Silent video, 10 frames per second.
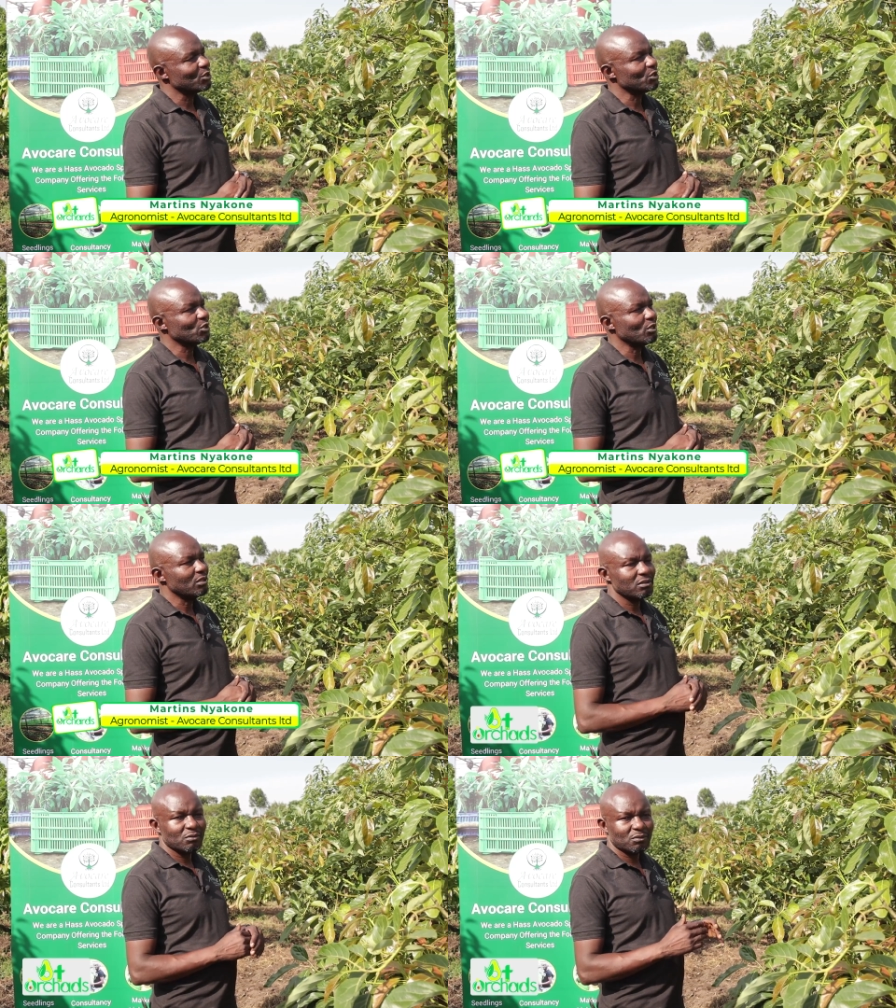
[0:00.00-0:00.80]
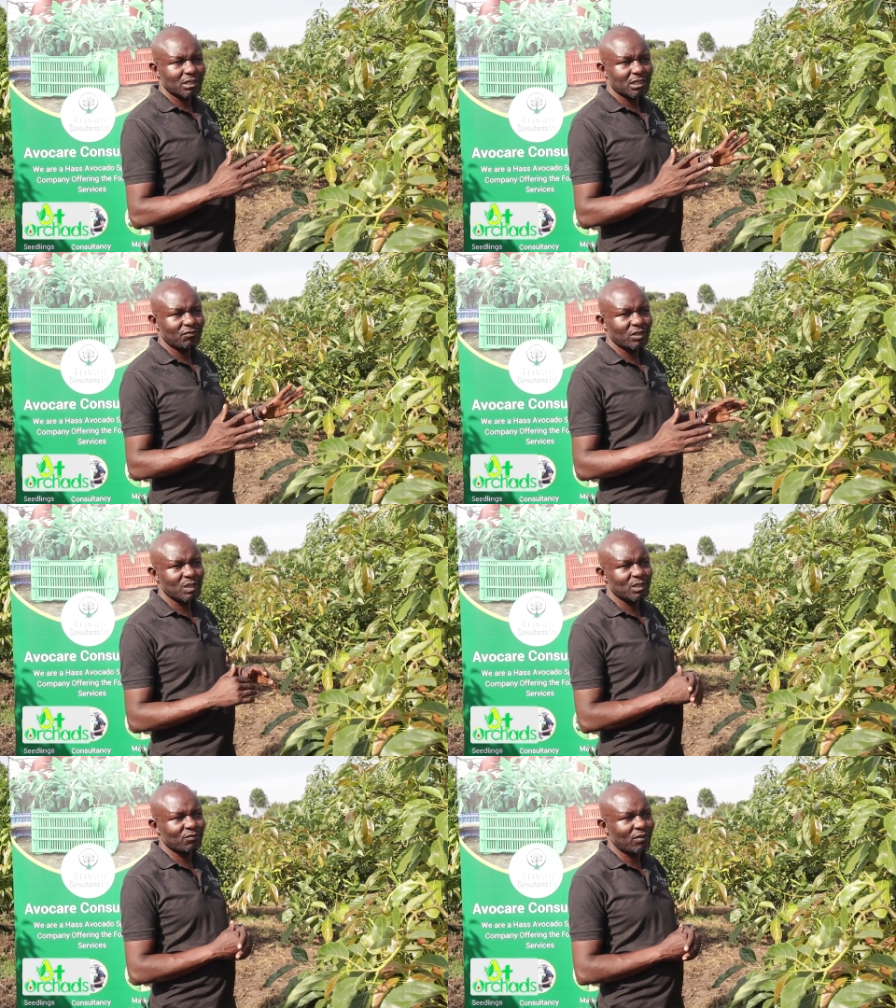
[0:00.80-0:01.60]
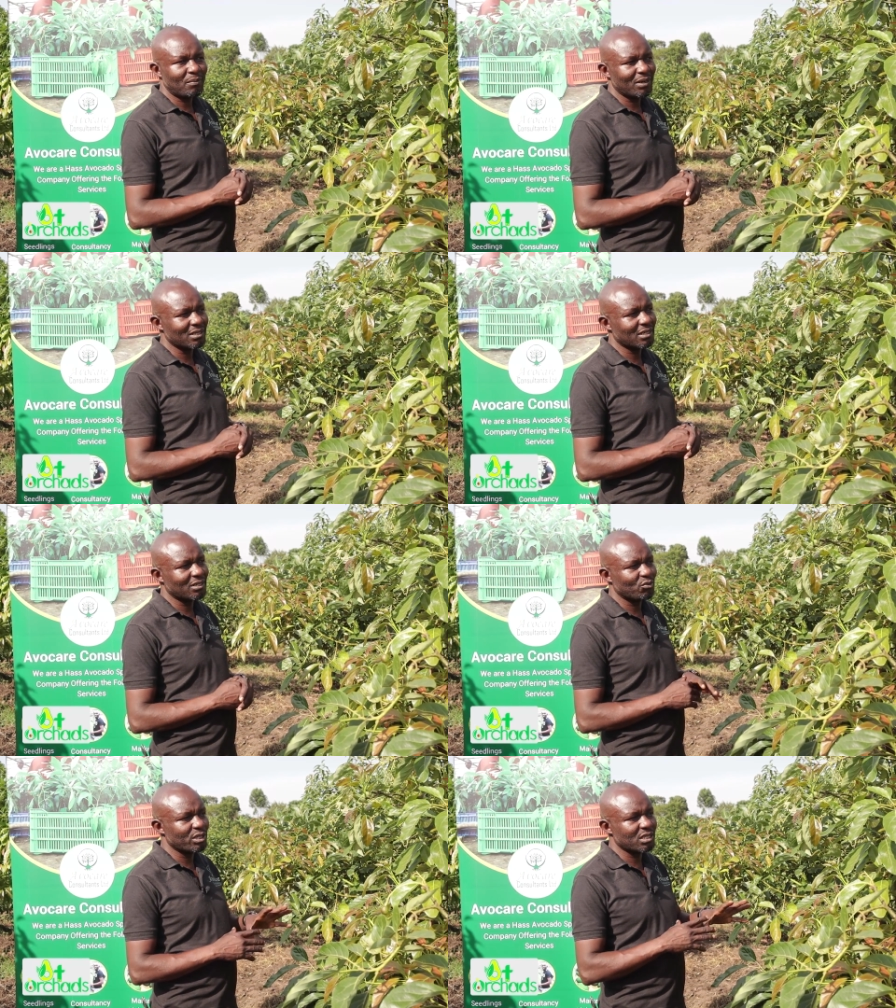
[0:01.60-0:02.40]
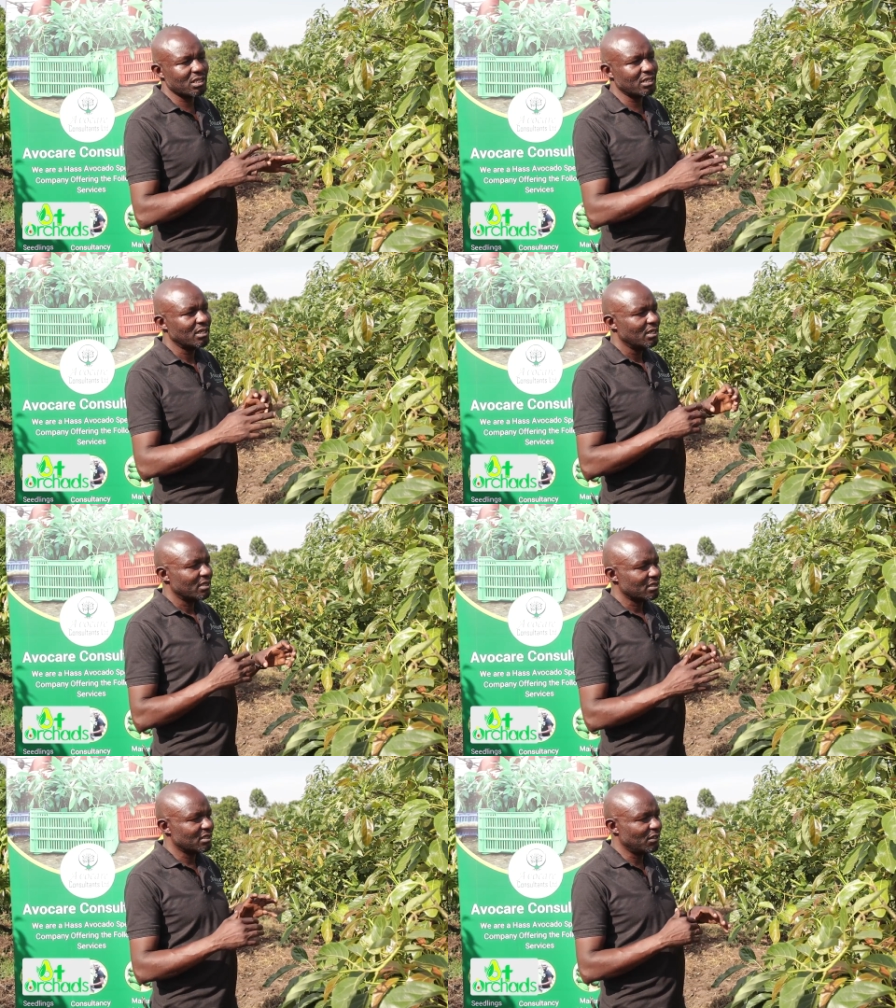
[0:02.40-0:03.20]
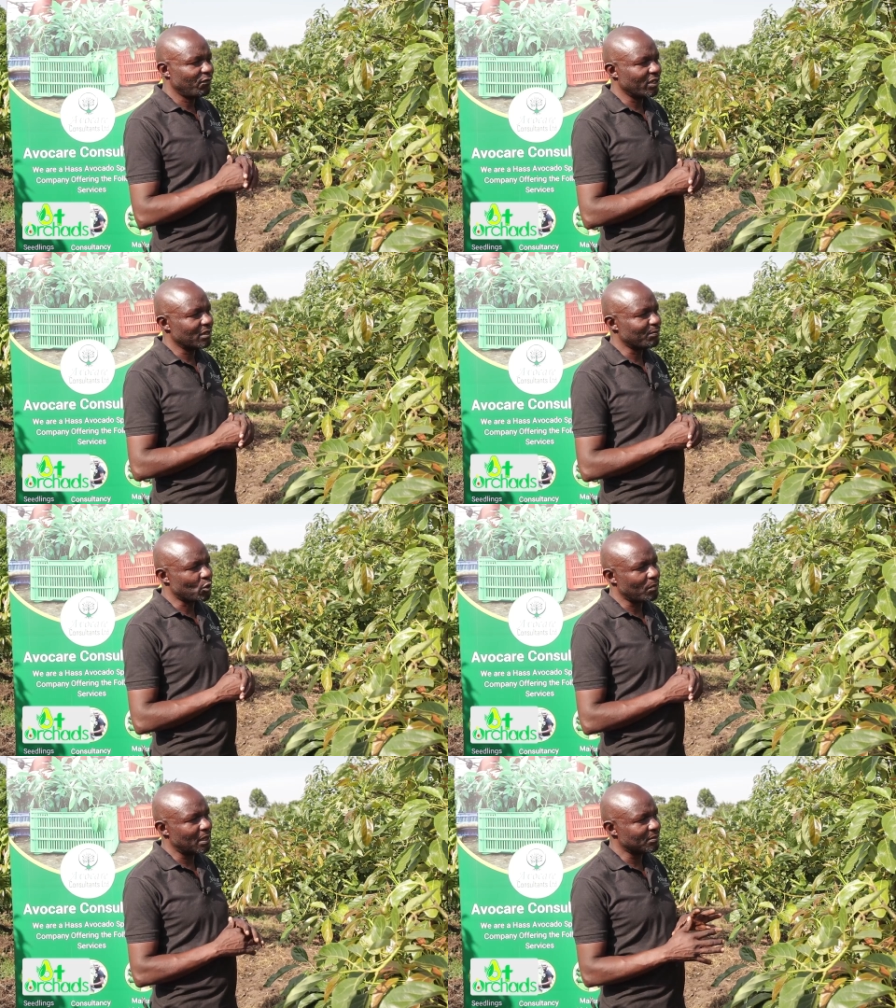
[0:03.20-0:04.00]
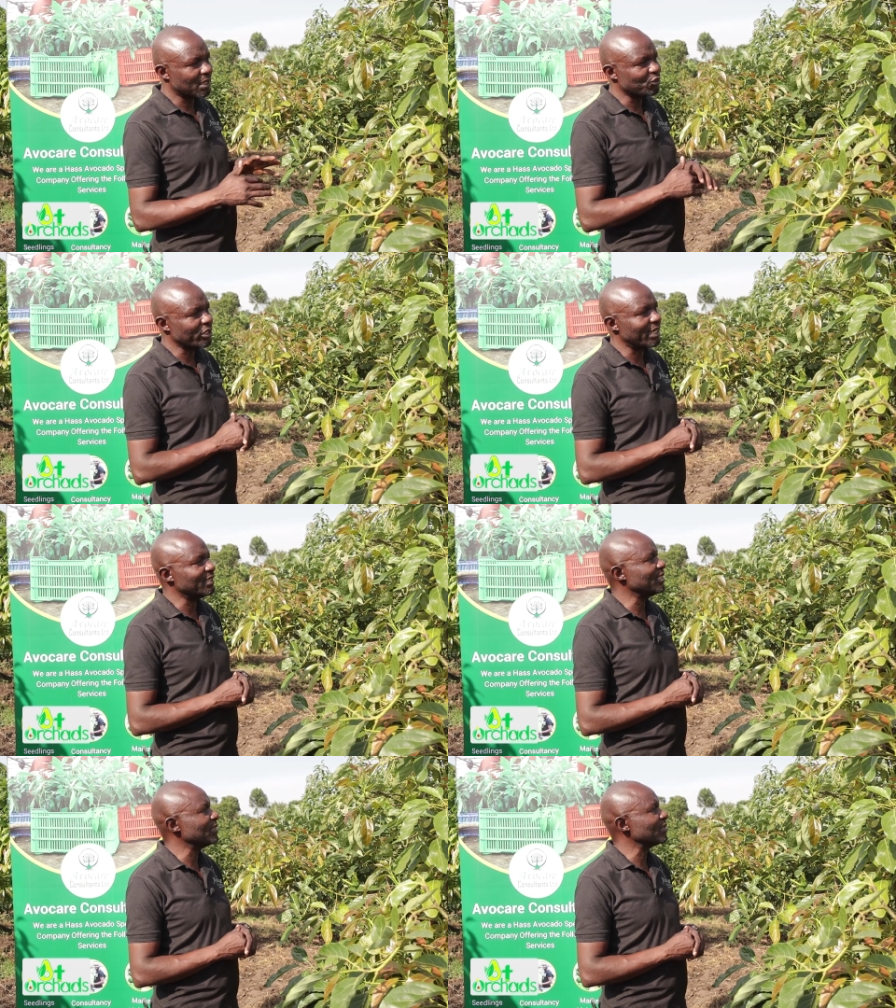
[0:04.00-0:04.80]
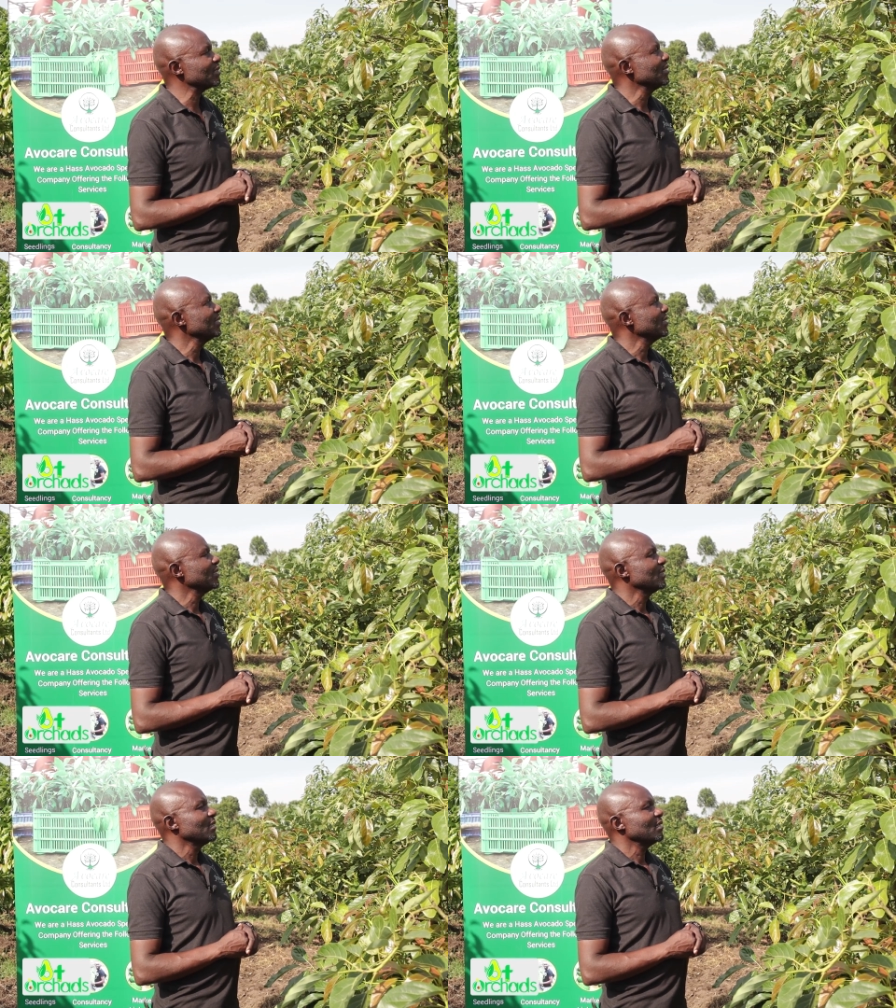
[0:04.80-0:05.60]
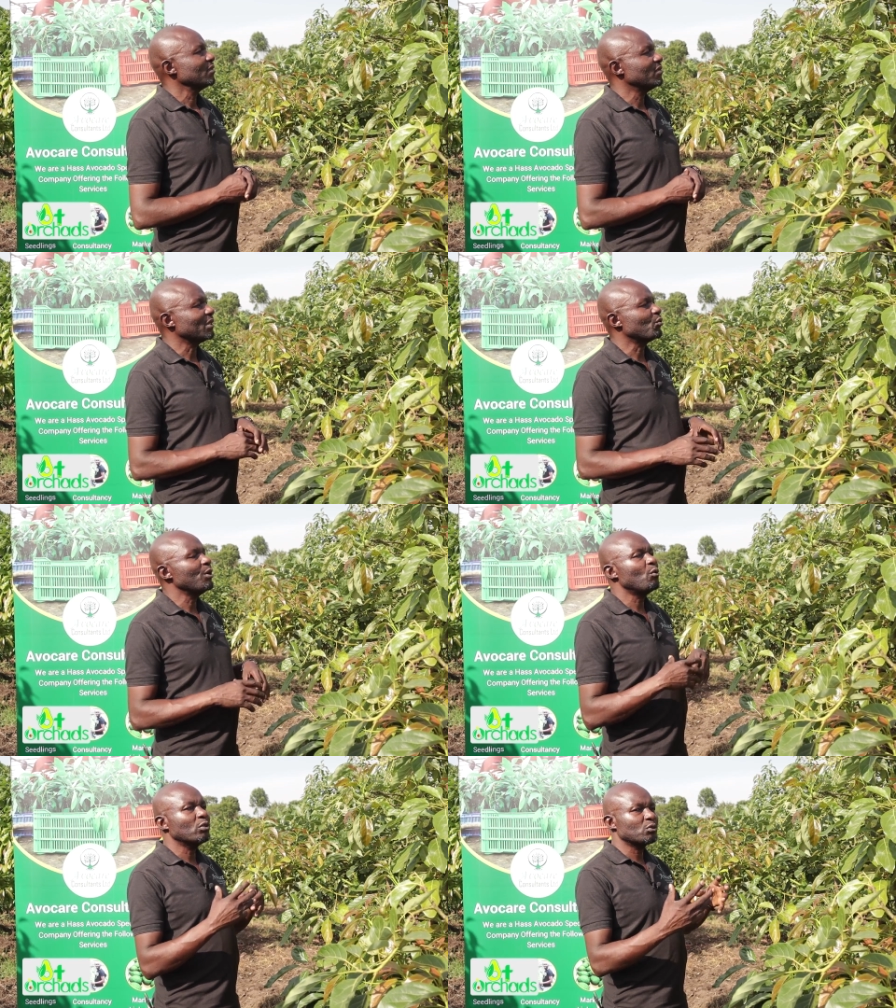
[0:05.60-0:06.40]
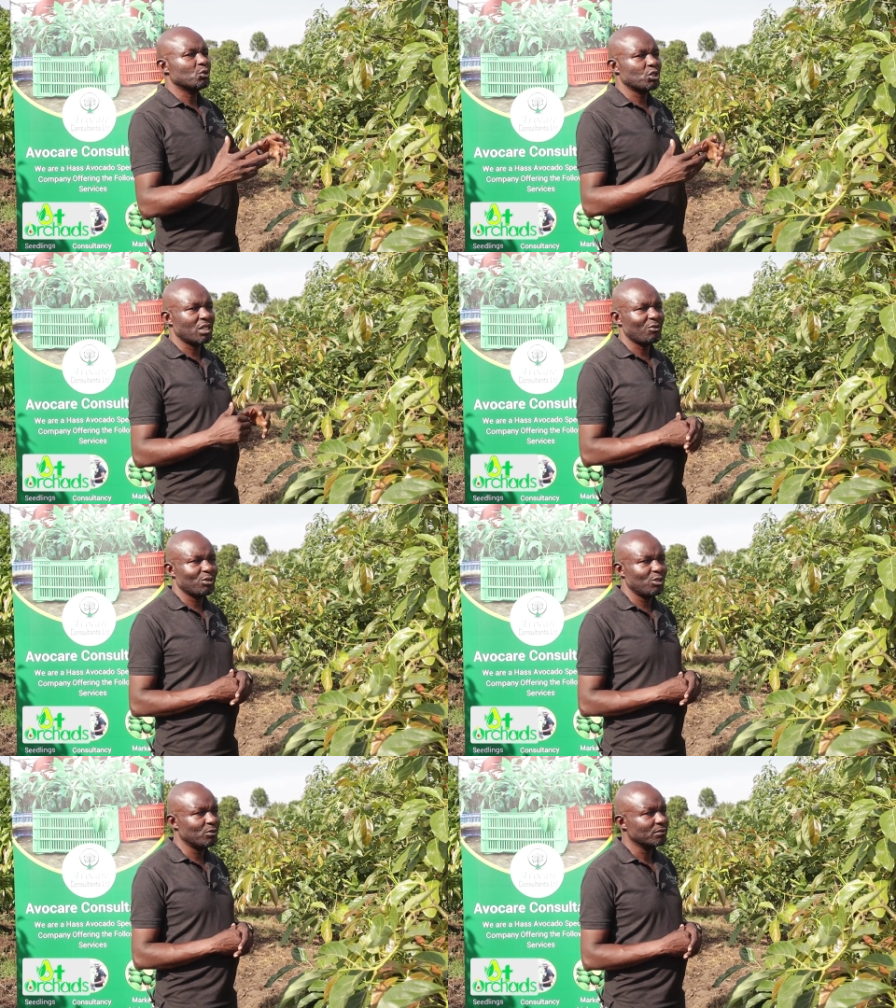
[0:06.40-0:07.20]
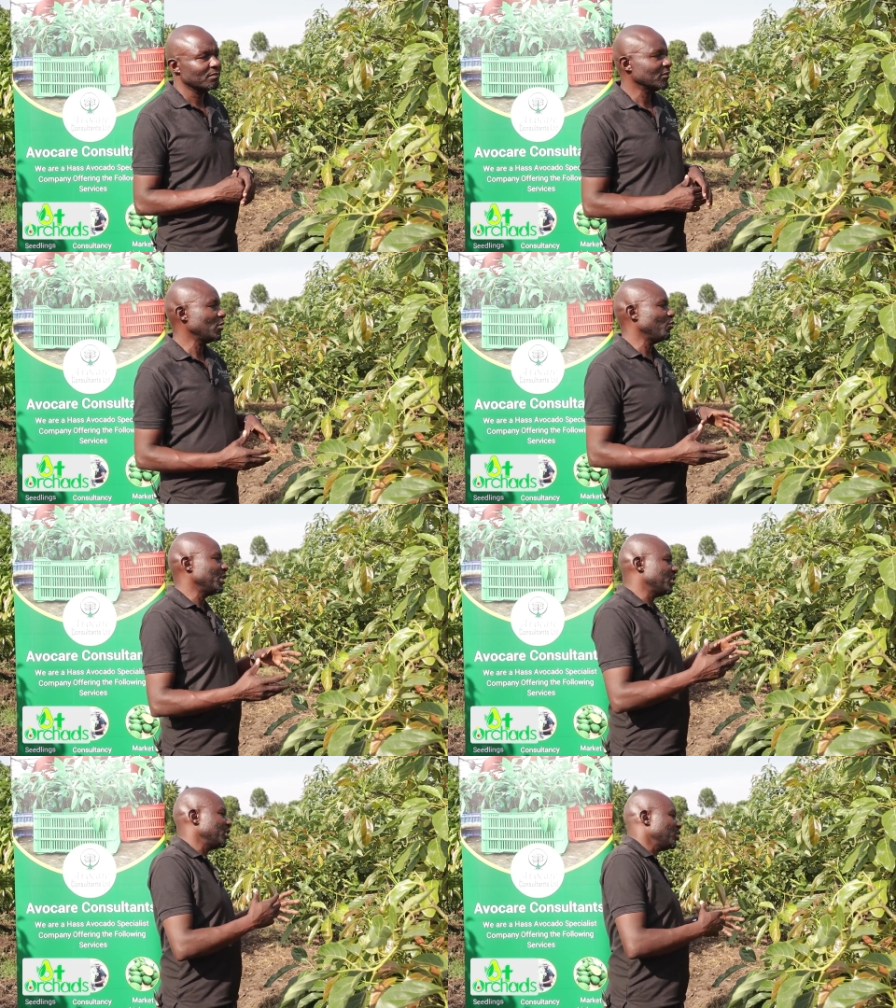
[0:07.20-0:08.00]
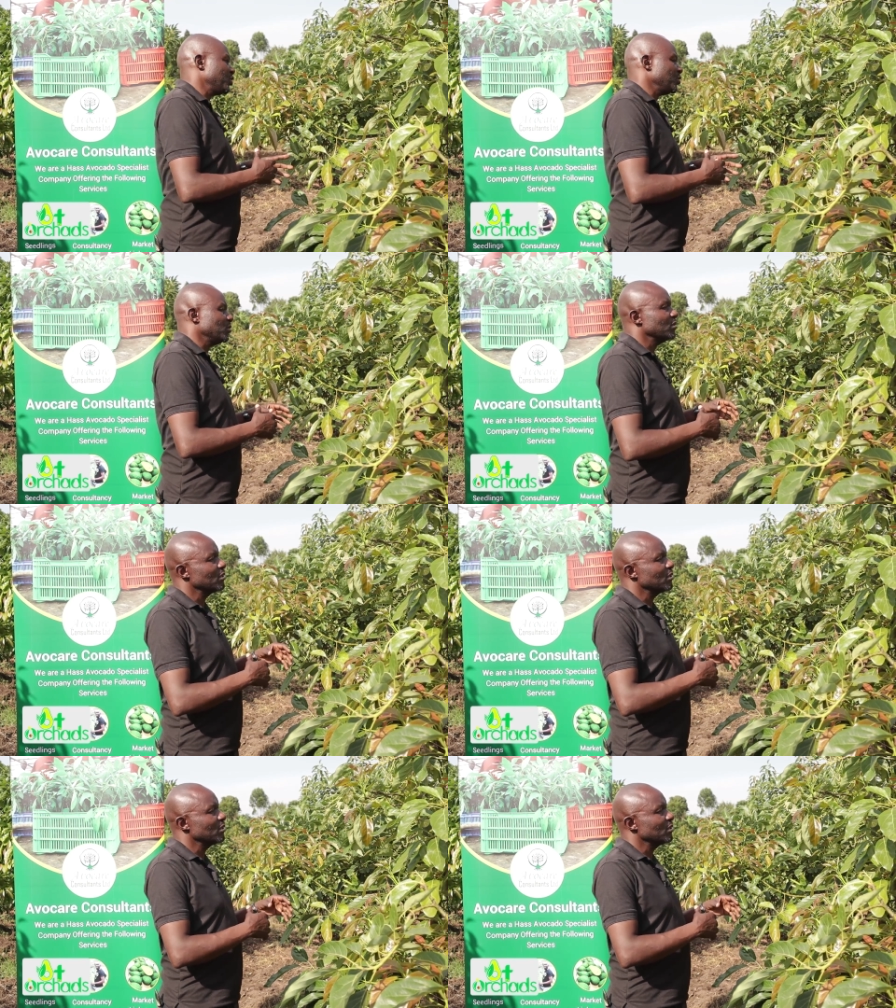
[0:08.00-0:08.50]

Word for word: usual, we visit farmers and we see different problems and challenges that we want to share with you. We teach you,